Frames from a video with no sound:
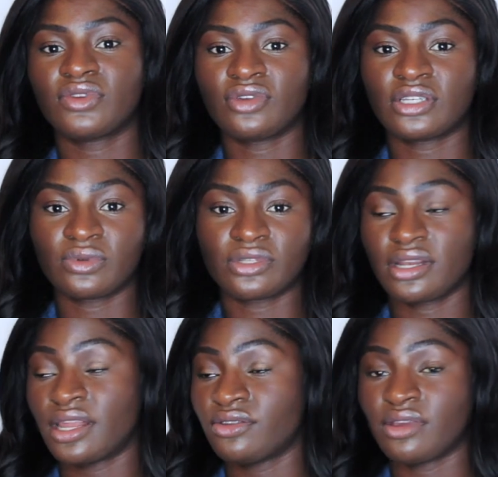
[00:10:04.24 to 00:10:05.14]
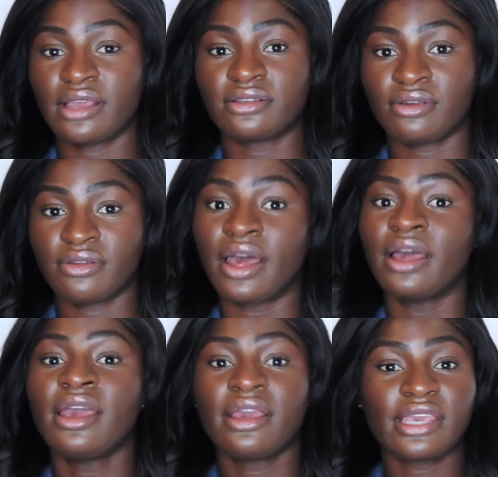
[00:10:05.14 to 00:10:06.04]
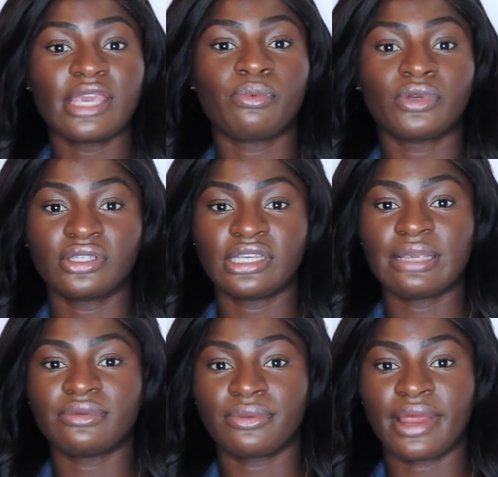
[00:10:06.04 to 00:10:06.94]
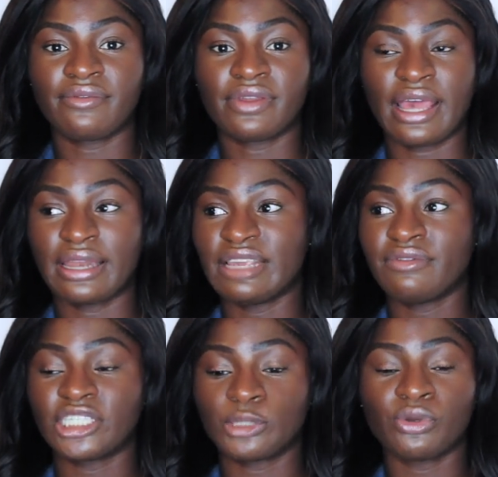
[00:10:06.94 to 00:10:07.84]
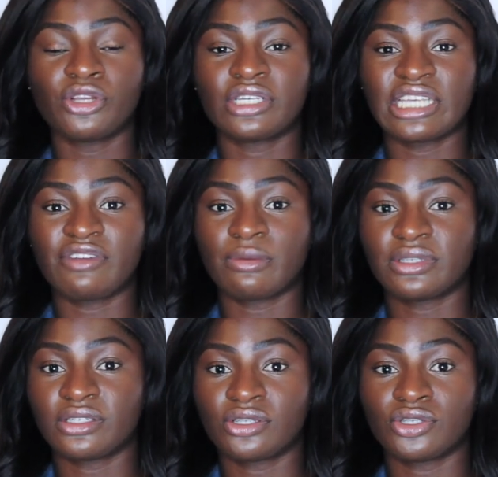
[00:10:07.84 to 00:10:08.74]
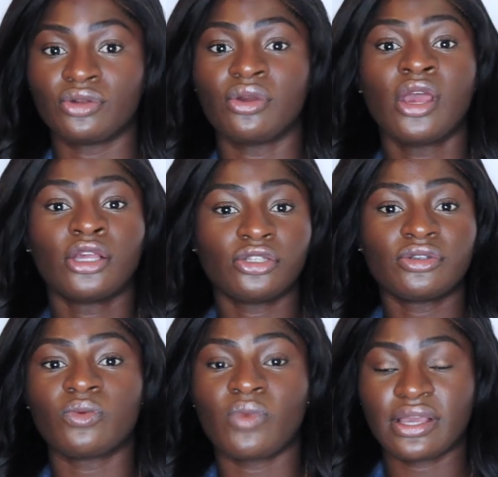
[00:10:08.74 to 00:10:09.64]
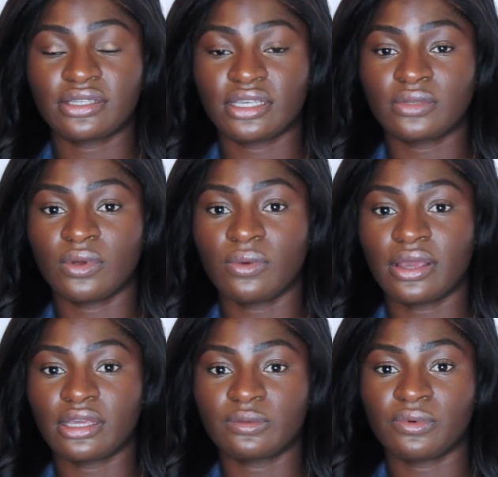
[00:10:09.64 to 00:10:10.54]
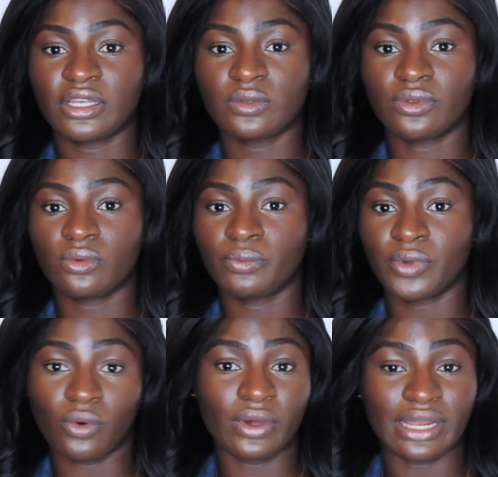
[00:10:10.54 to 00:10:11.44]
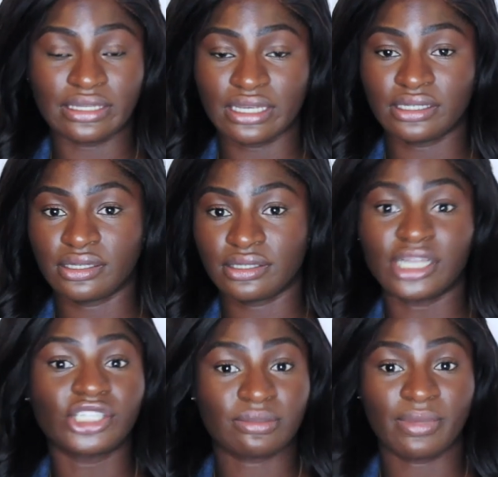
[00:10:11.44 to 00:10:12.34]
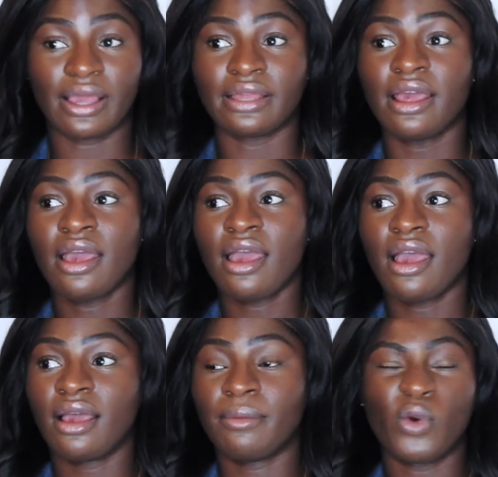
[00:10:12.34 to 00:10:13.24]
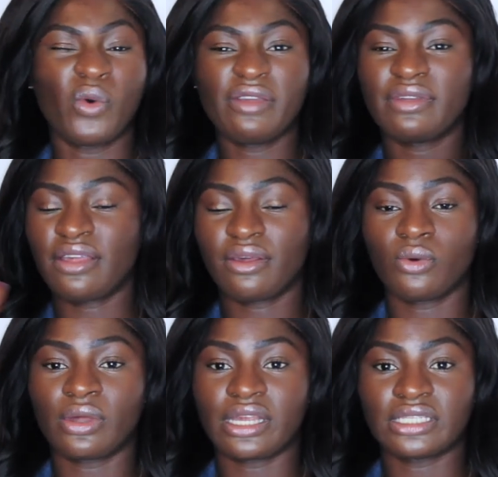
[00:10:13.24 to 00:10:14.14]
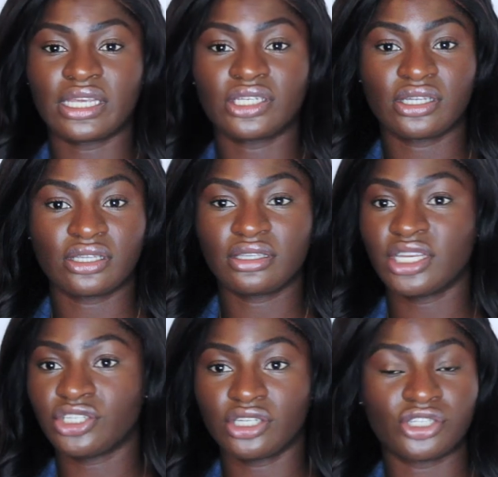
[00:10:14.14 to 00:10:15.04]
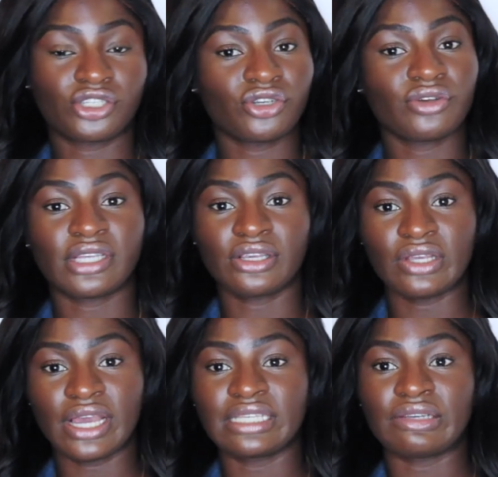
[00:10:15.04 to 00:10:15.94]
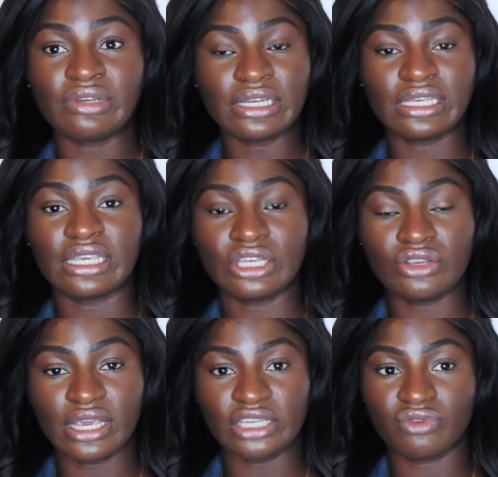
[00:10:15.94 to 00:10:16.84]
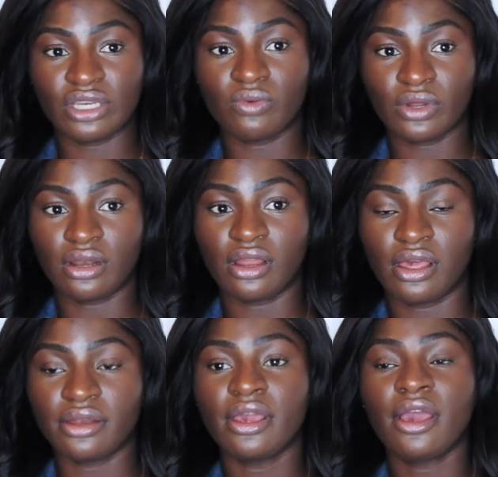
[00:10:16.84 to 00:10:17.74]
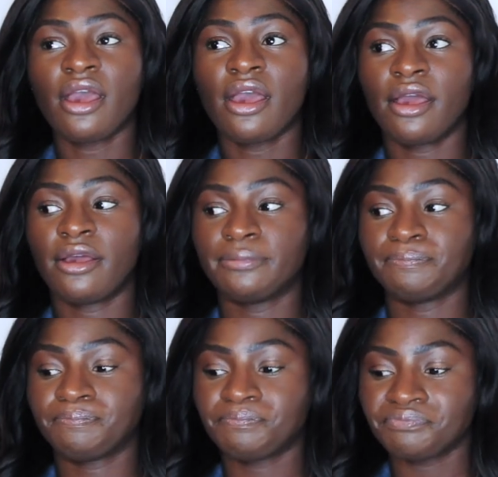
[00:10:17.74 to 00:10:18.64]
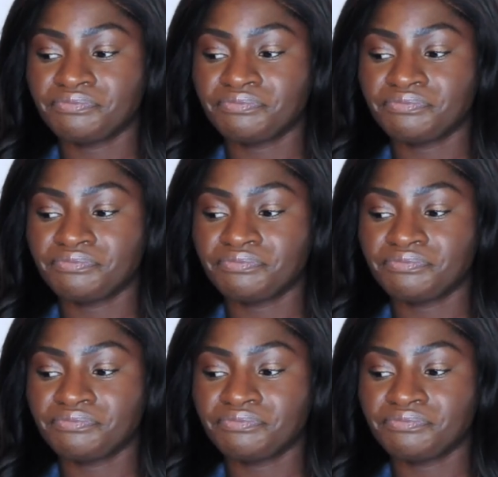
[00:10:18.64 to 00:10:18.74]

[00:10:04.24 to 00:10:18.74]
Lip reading: video, I just wanted to let you guys know that keep pushing, keep thriving, and even just putting yourself in a position to do some work, 6-week work experience with organizations such as mine, or even other organizations, literally just shows that you guys are really keen, you guys really want to learn.